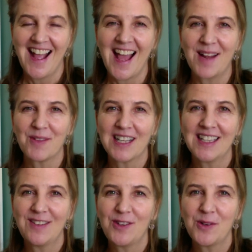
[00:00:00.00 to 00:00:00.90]
And I'm going
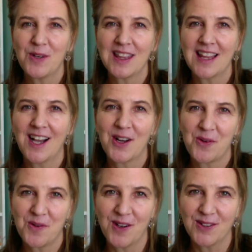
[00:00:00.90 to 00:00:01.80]
to leave you with a
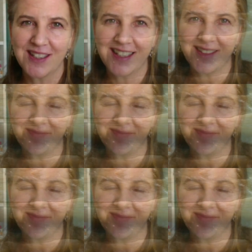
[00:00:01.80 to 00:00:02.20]
quote.